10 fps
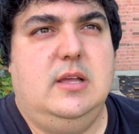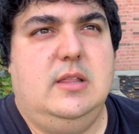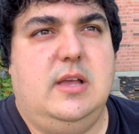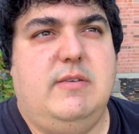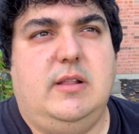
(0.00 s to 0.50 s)

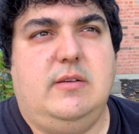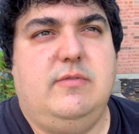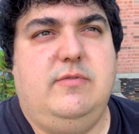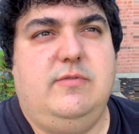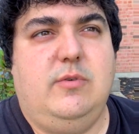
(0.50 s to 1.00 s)
I think I've had like
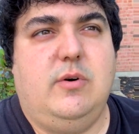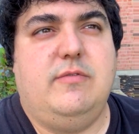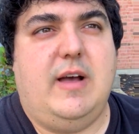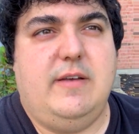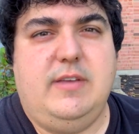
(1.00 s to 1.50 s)
4 or
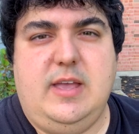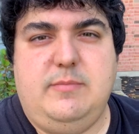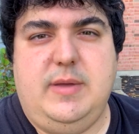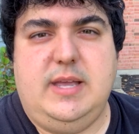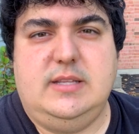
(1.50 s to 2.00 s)
5
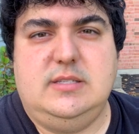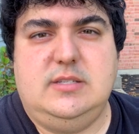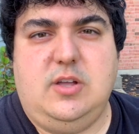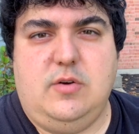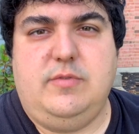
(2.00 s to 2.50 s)

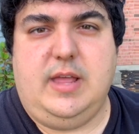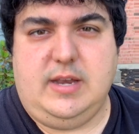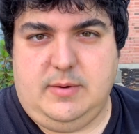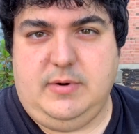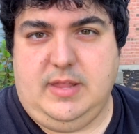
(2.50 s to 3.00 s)
campaigns go for that
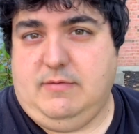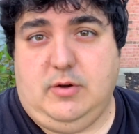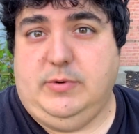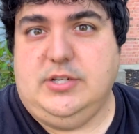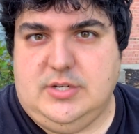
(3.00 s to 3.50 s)
number and they've
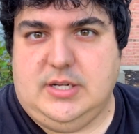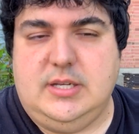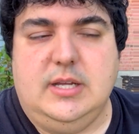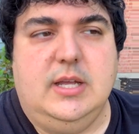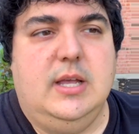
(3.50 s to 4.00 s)
all reached it.
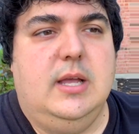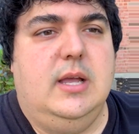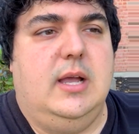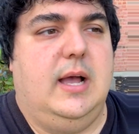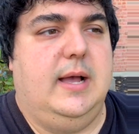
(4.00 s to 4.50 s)

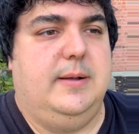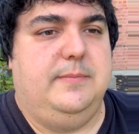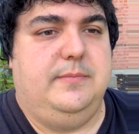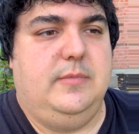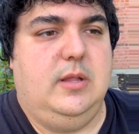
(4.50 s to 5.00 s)

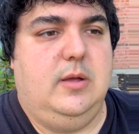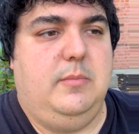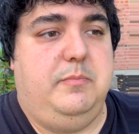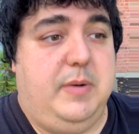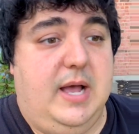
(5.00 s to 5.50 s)

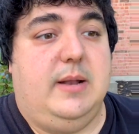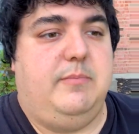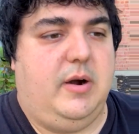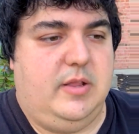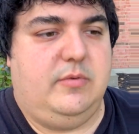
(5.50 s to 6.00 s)
But
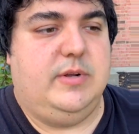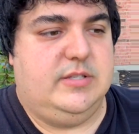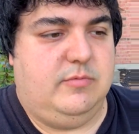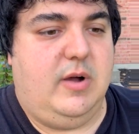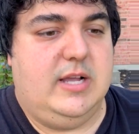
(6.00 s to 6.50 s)
part of the
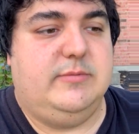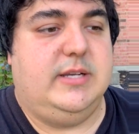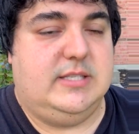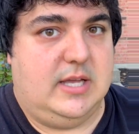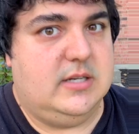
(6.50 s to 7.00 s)
reason why is
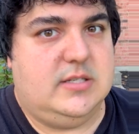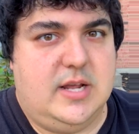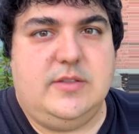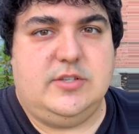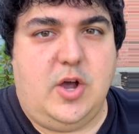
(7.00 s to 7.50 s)
because they
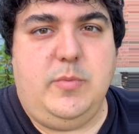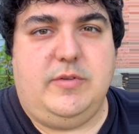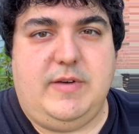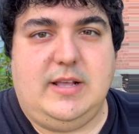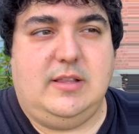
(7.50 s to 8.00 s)
understand the scope of
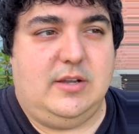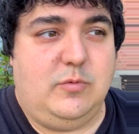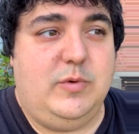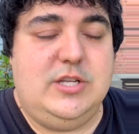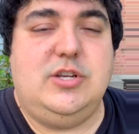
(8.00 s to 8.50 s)
the fact that they're
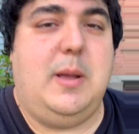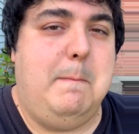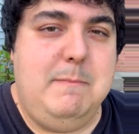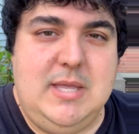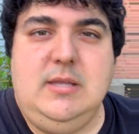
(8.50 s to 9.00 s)
reaching
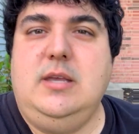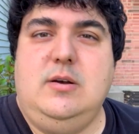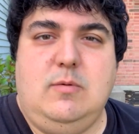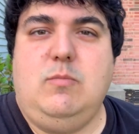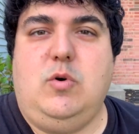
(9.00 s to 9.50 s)
1
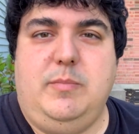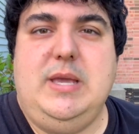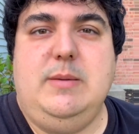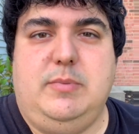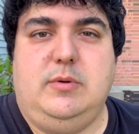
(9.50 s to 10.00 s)
million or more
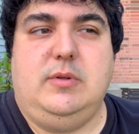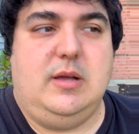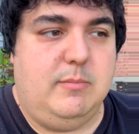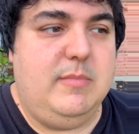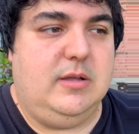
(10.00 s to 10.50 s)
people,
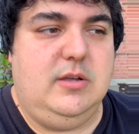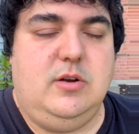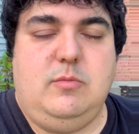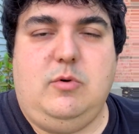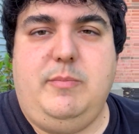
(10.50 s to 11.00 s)
1 million
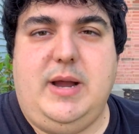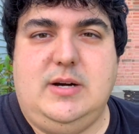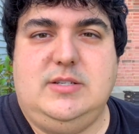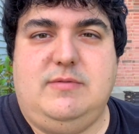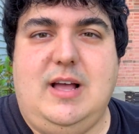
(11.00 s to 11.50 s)
or more
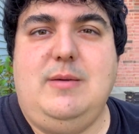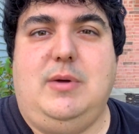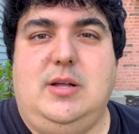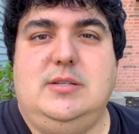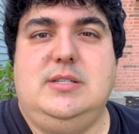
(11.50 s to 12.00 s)
pairs of
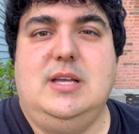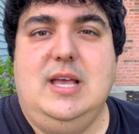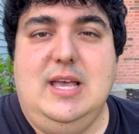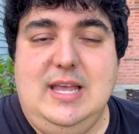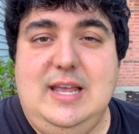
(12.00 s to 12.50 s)
eyeballs
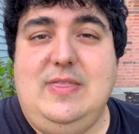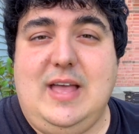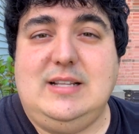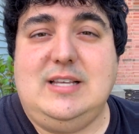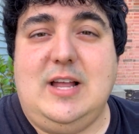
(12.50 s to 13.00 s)
in
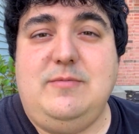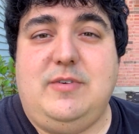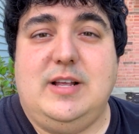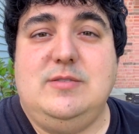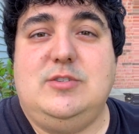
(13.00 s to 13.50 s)
that time
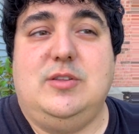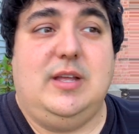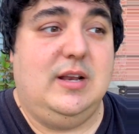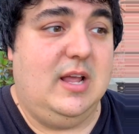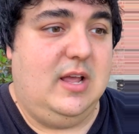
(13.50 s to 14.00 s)
frame, so
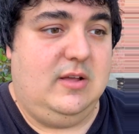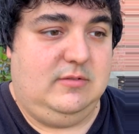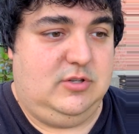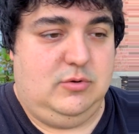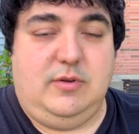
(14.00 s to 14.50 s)
that
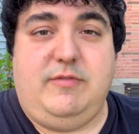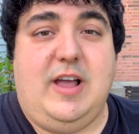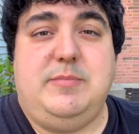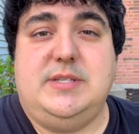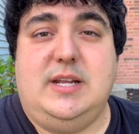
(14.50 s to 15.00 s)
2 to
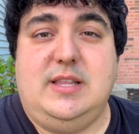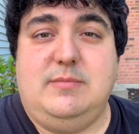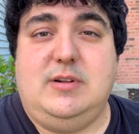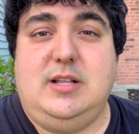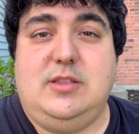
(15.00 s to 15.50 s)
5% of
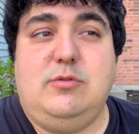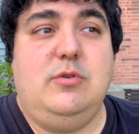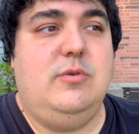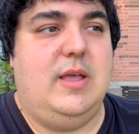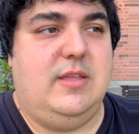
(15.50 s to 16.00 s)
them click
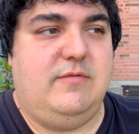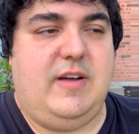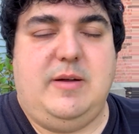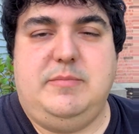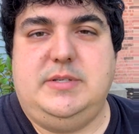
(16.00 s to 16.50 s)
through, and then
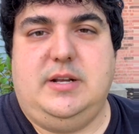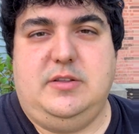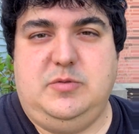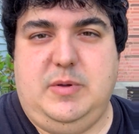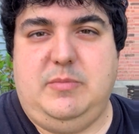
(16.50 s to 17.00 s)
5% of
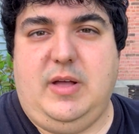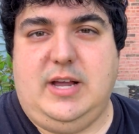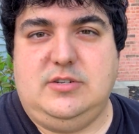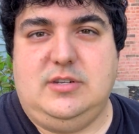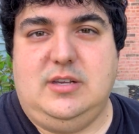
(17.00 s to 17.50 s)
those people
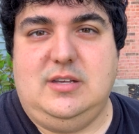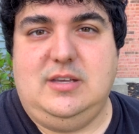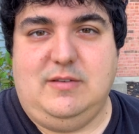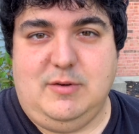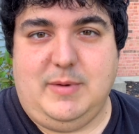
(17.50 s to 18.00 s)
actually
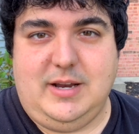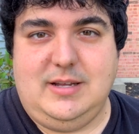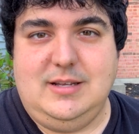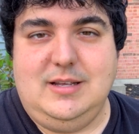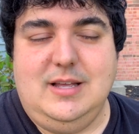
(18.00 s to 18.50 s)
give you money.
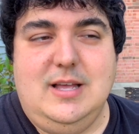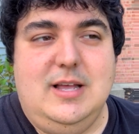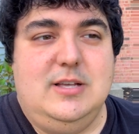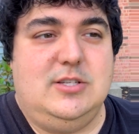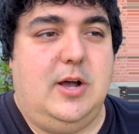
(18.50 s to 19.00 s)

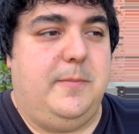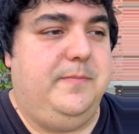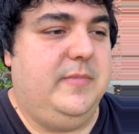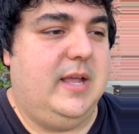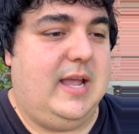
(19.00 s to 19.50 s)
So
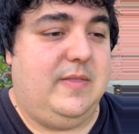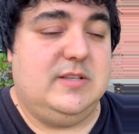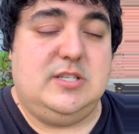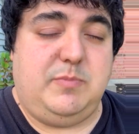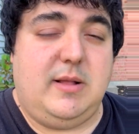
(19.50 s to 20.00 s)
again,
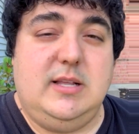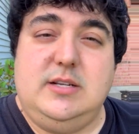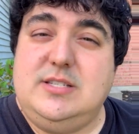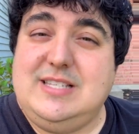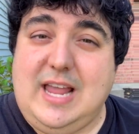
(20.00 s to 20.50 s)
this is probably a
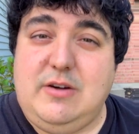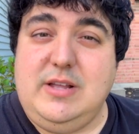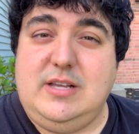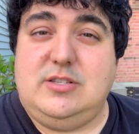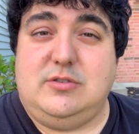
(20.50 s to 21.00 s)
little scary
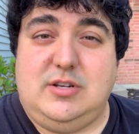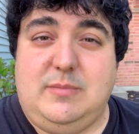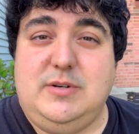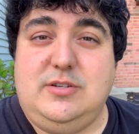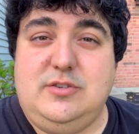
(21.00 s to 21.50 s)
because those
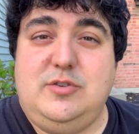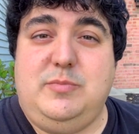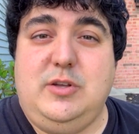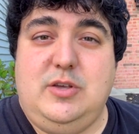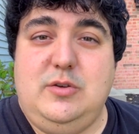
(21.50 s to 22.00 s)
numbers are
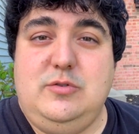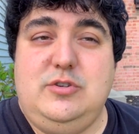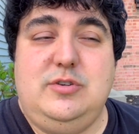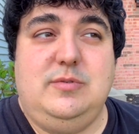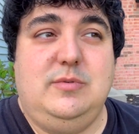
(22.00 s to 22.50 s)
super
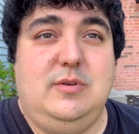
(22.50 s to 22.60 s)
huge.